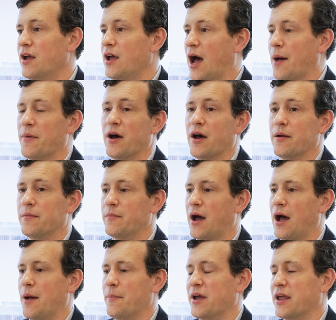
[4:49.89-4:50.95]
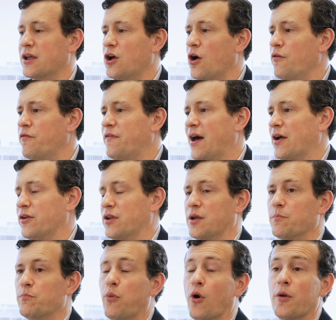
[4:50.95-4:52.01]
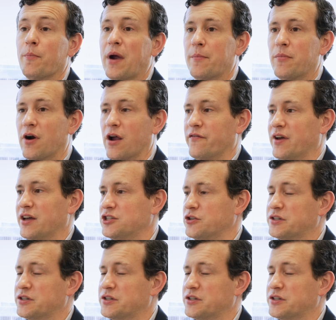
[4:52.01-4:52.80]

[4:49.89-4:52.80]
I'm a co-founding board member of it.